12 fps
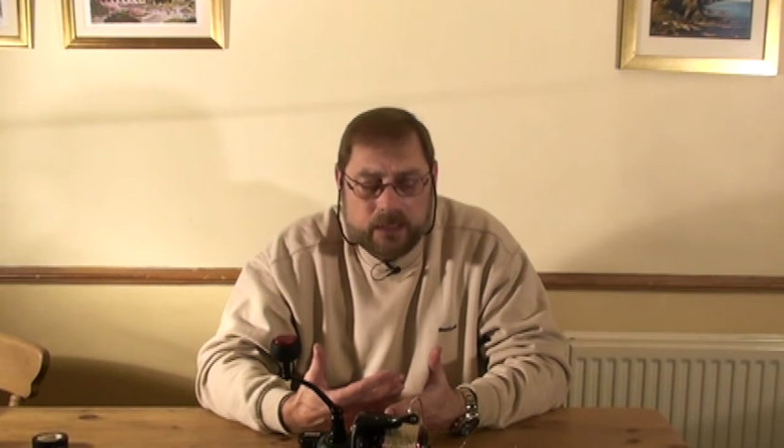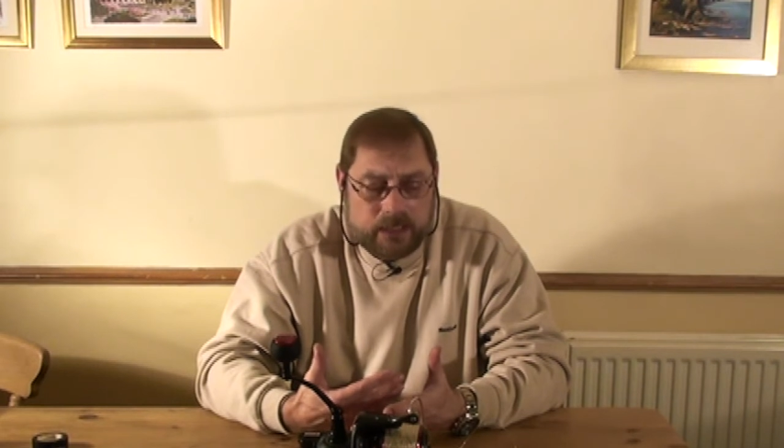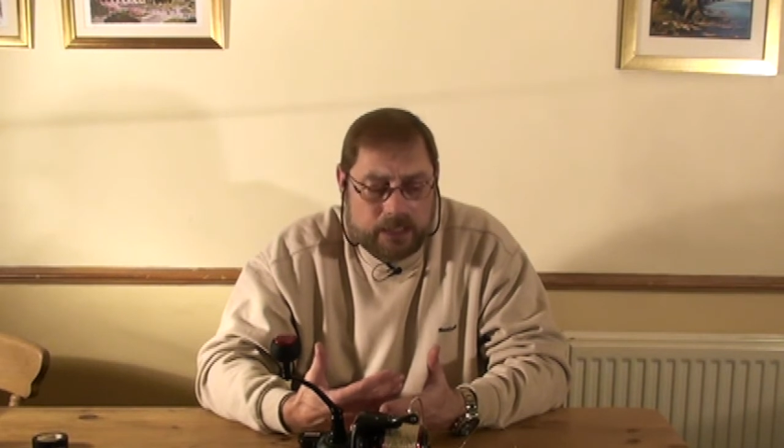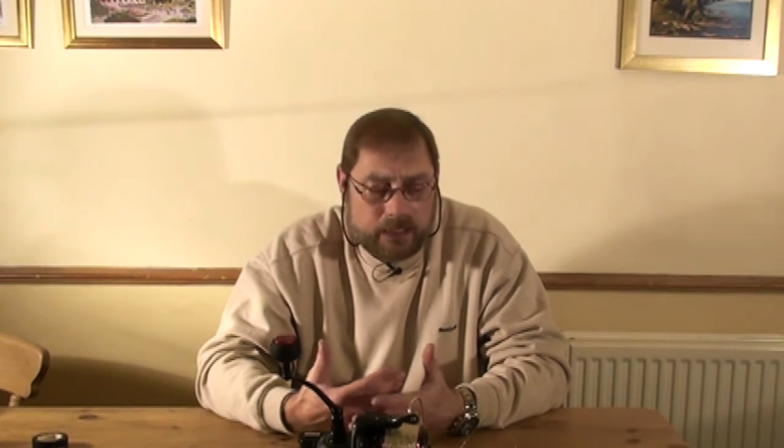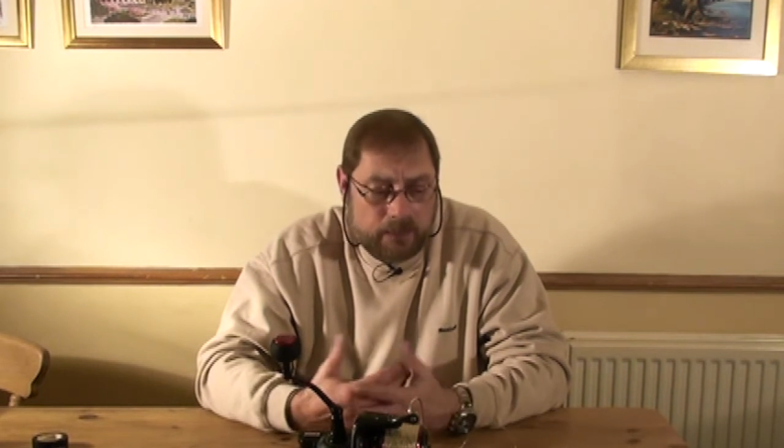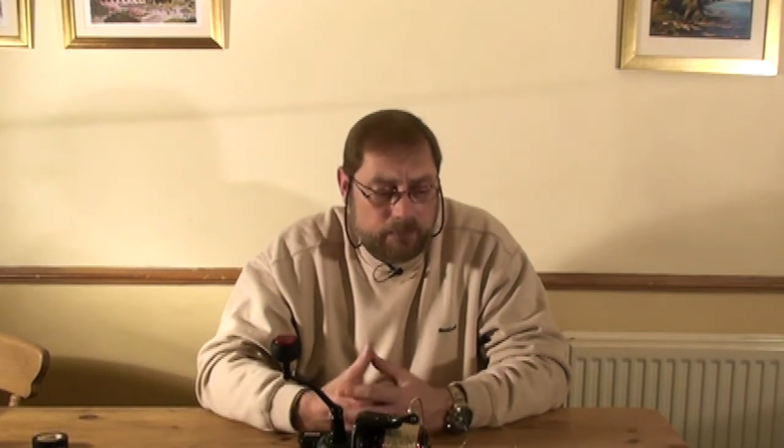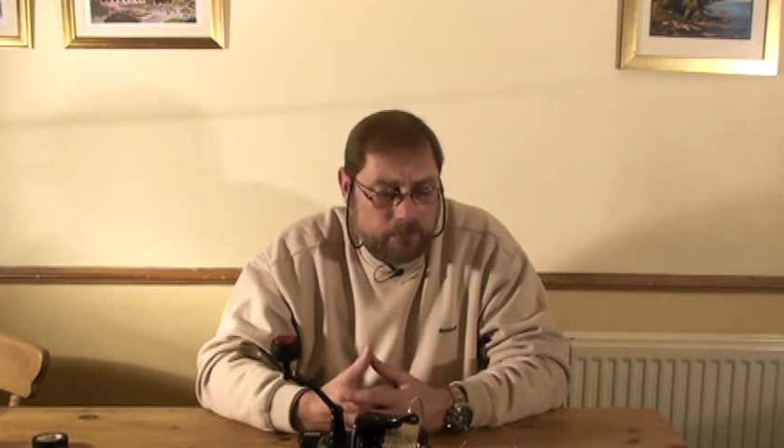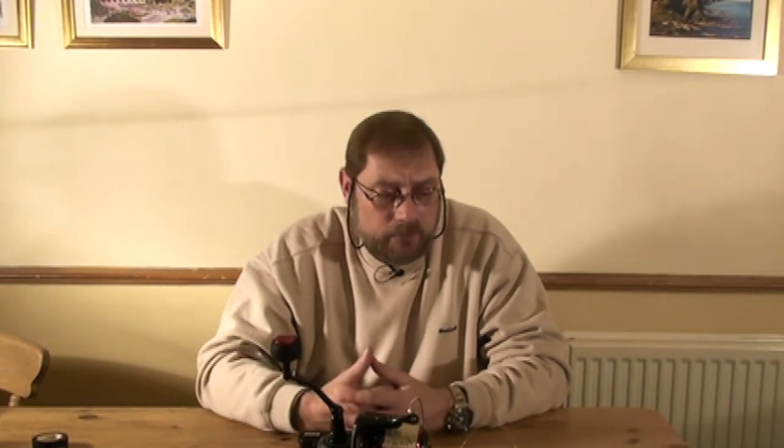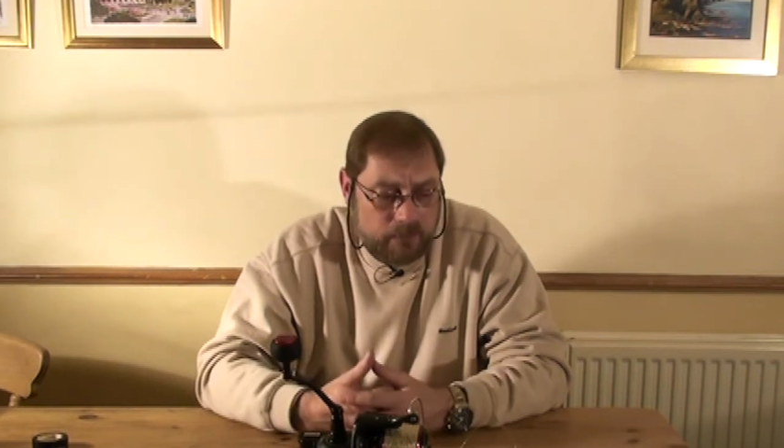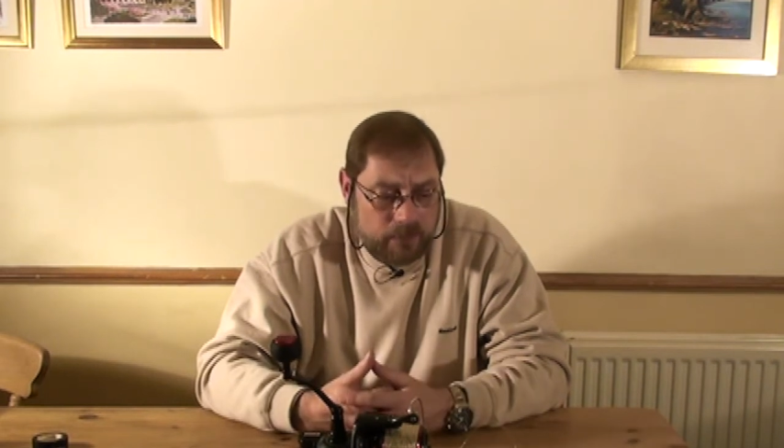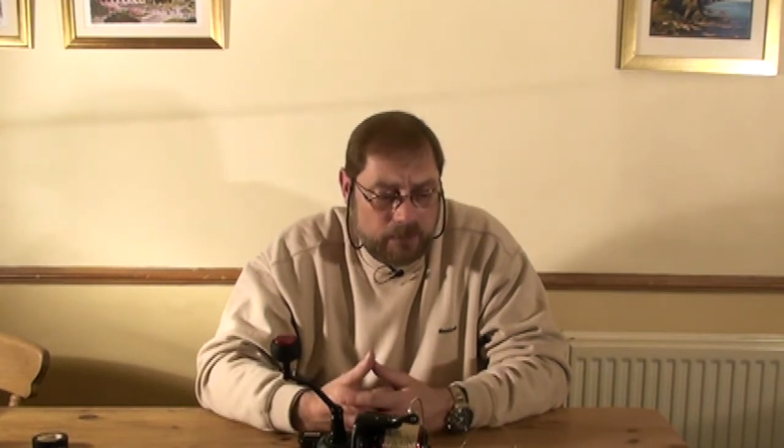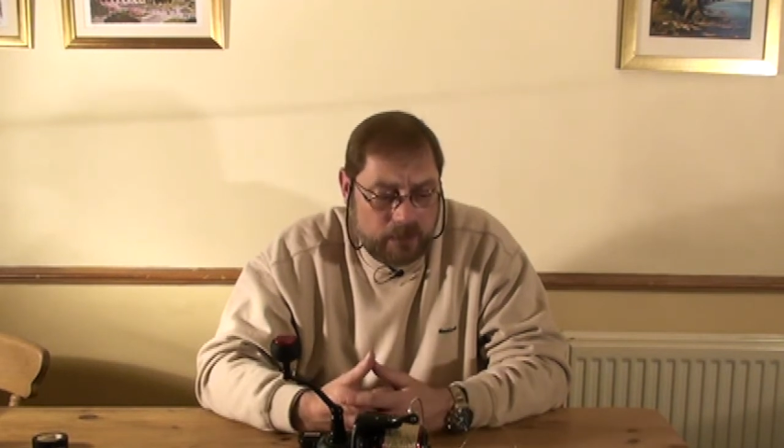
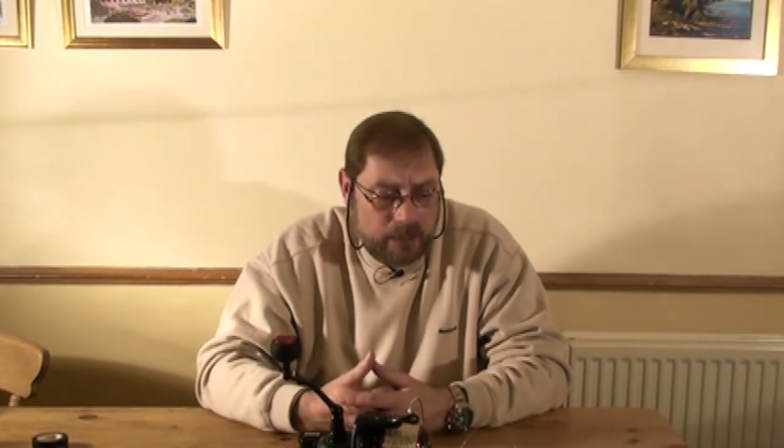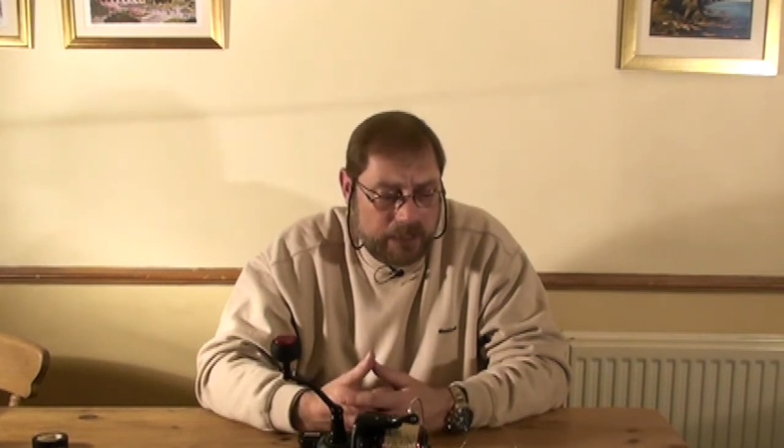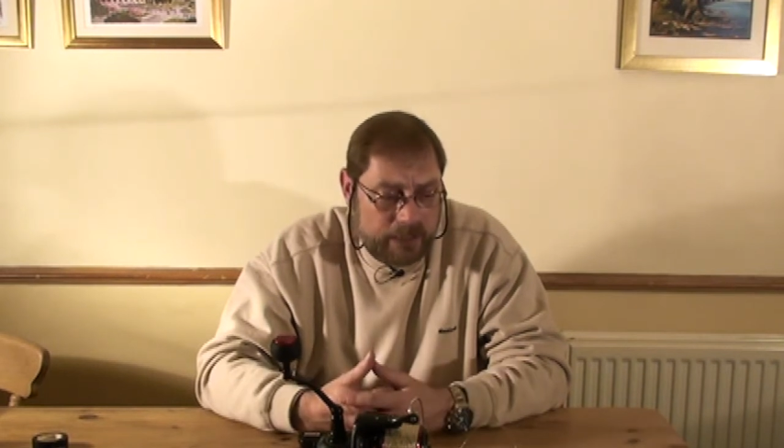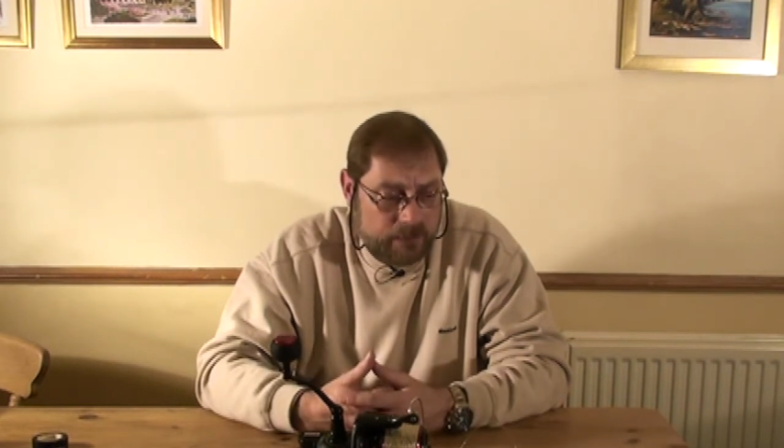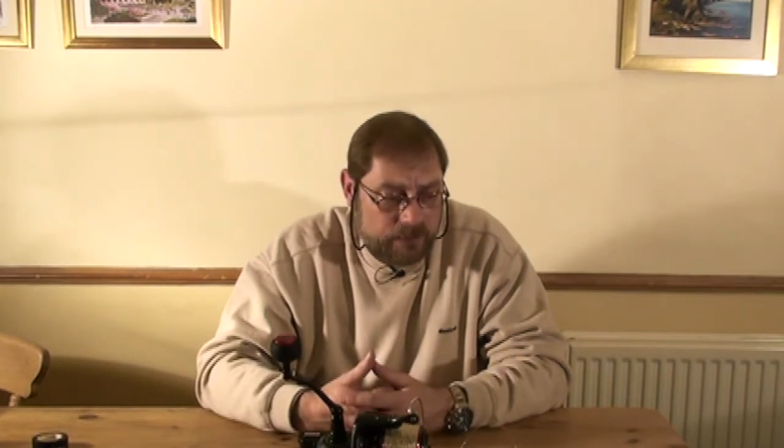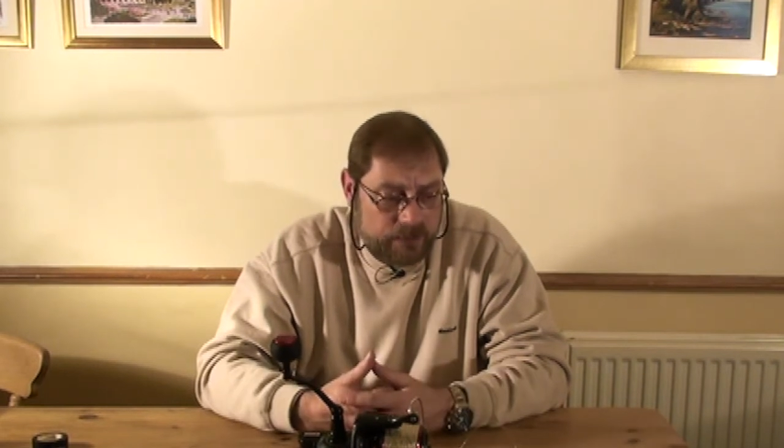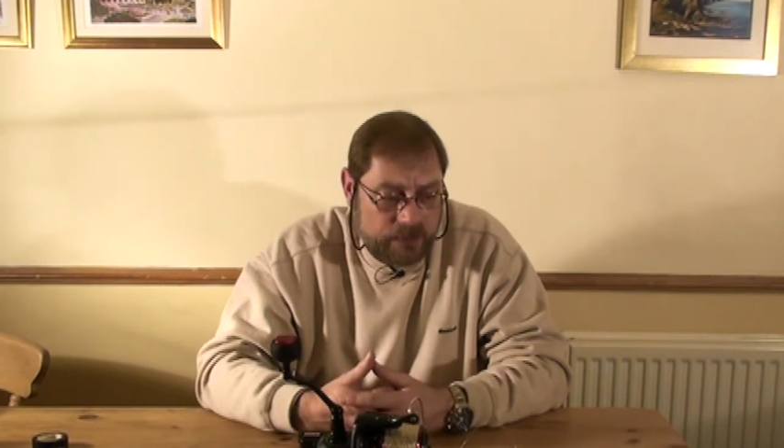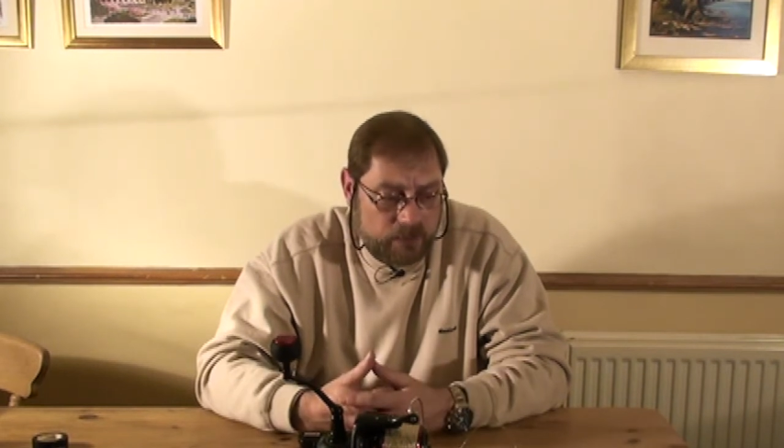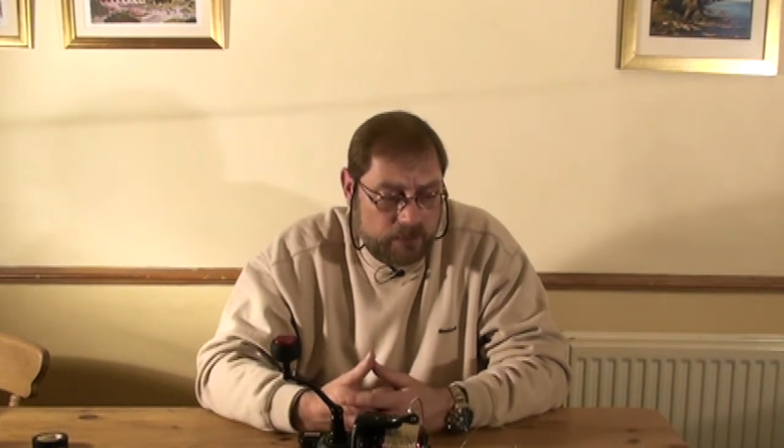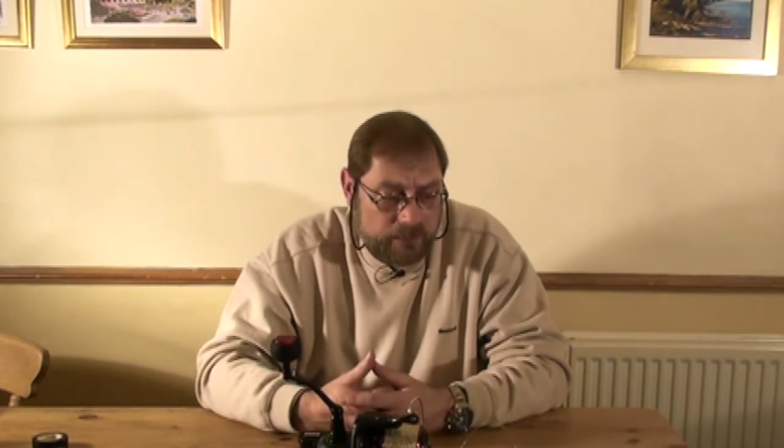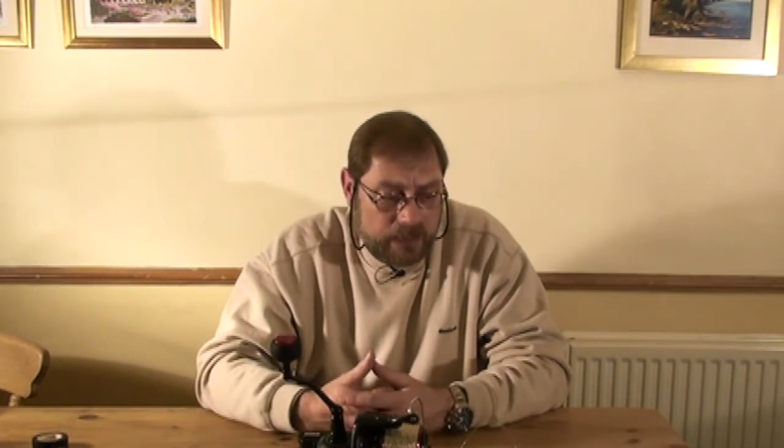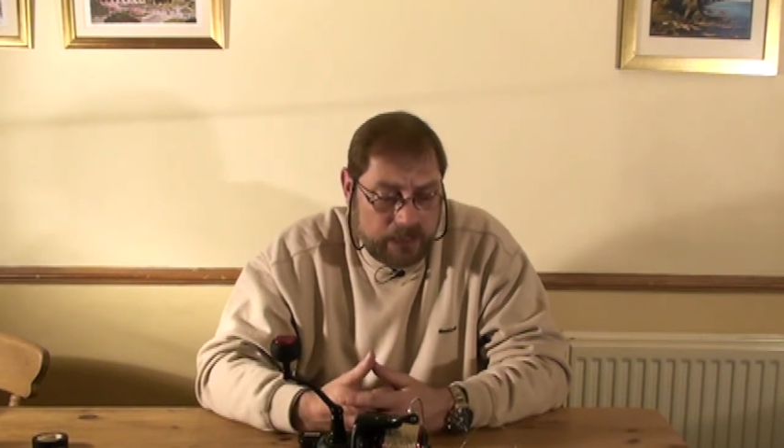And
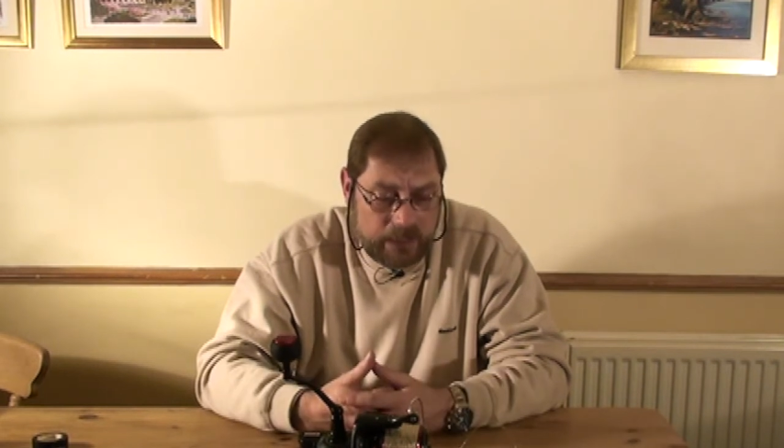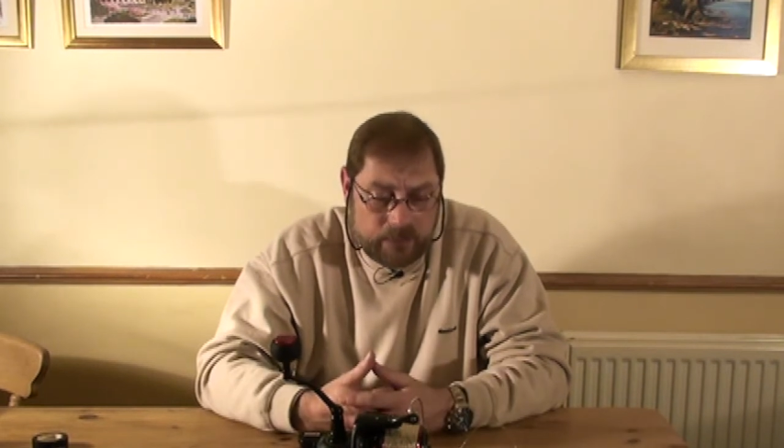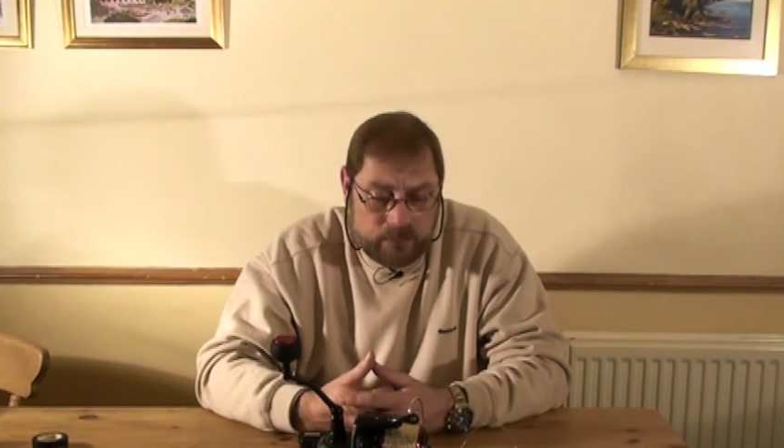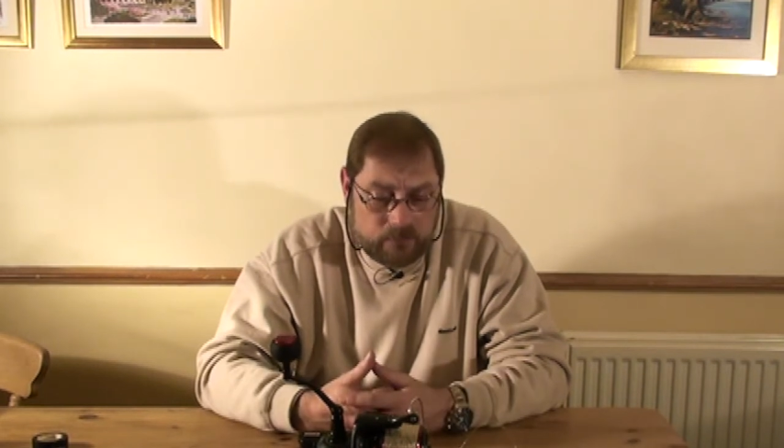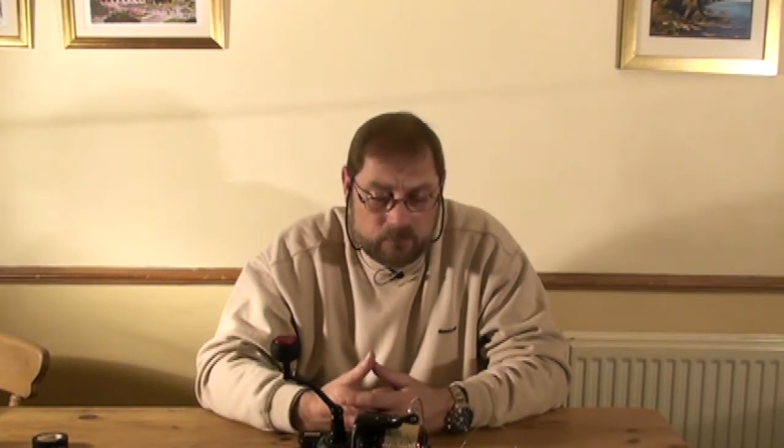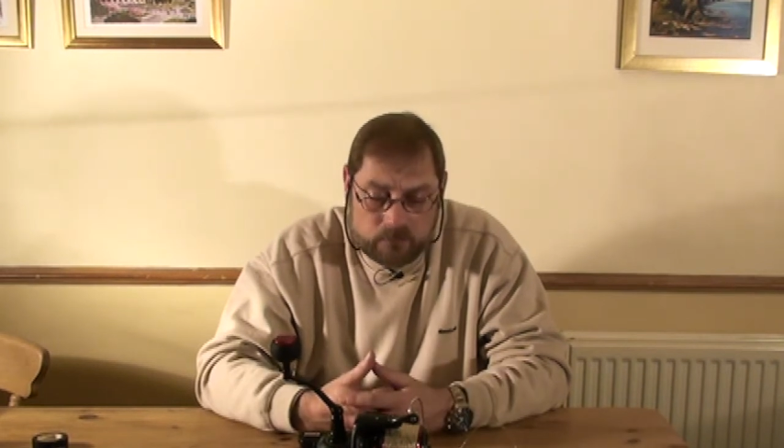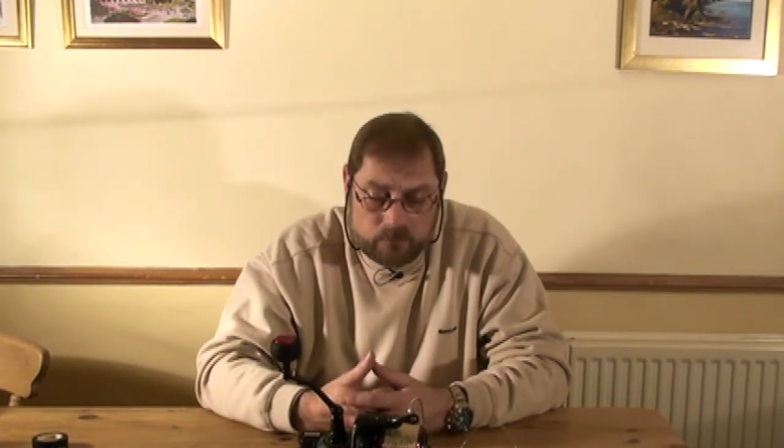I'm getting